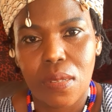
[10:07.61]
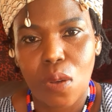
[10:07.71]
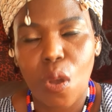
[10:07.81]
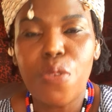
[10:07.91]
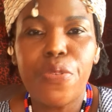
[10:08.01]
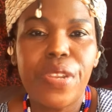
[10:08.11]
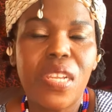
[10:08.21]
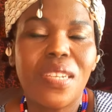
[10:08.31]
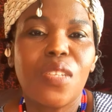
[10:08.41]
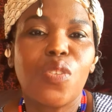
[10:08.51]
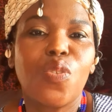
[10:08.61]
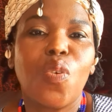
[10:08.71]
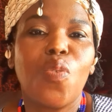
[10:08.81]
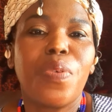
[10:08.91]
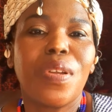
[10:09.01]
All you need is to
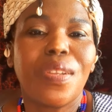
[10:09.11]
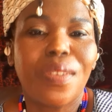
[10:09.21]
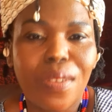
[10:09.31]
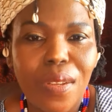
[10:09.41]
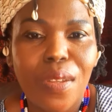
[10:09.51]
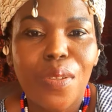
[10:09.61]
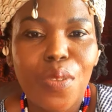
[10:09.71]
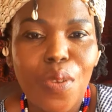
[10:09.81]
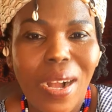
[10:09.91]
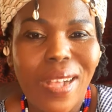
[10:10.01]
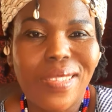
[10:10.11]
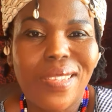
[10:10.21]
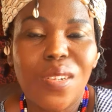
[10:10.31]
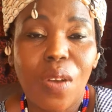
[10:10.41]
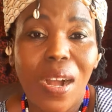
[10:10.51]
open your eyes
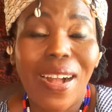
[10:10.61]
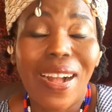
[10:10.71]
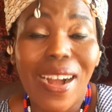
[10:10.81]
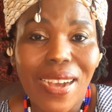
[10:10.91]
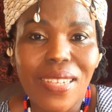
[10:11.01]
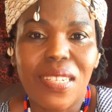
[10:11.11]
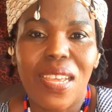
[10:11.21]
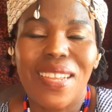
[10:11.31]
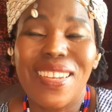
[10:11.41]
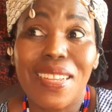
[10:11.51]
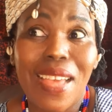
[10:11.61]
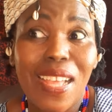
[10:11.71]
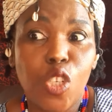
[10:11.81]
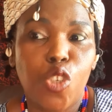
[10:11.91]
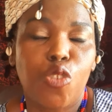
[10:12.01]
and your heart and
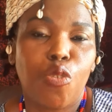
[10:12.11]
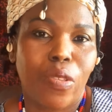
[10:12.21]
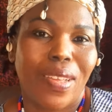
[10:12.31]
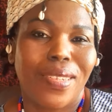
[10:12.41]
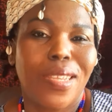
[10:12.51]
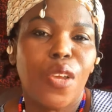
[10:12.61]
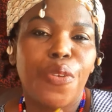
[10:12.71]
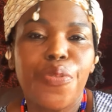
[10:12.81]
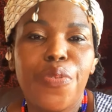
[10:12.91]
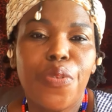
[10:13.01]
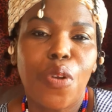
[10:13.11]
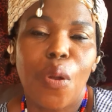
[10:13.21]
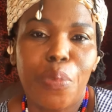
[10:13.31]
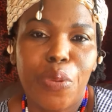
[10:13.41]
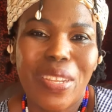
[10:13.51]
ensure that you
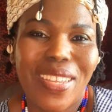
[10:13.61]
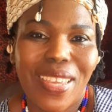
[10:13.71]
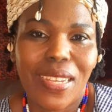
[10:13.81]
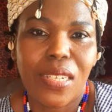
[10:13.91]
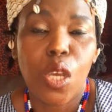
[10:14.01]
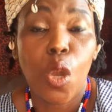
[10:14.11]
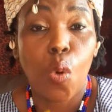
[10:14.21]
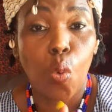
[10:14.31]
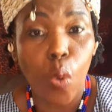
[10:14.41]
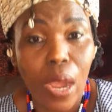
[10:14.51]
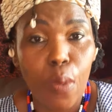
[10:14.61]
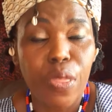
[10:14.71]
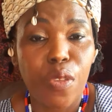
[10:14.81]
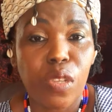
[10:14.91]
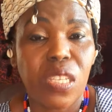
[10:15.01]
communicate well
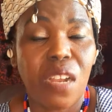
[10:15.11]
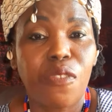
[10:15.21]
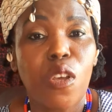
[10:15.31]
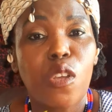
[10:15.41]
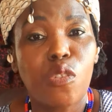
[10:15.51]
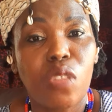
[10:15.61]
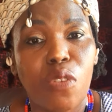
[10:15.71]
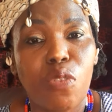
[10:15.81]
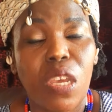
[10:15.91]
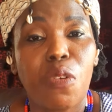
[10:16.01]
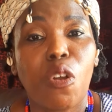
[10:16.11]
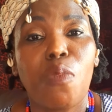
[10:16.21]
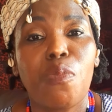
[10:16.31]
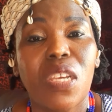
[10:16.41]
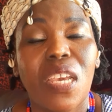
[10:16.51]
with yourself so that you can
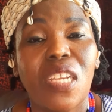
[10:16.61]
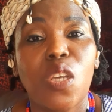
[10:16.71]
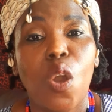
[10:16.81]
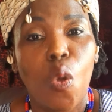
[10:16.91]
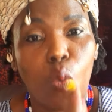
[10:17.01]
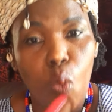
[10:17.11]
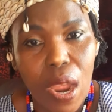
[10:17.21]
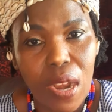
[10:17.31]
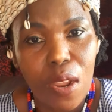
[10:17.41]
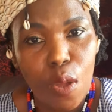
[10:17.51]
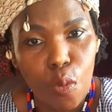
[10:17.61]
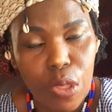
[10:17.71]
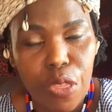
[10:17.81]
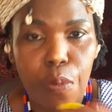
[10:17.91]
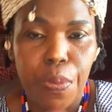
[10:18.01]
communicate well
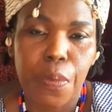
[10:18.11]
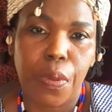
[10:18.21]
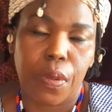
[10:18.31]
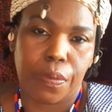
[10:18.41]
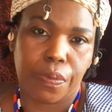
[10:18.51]
with your people.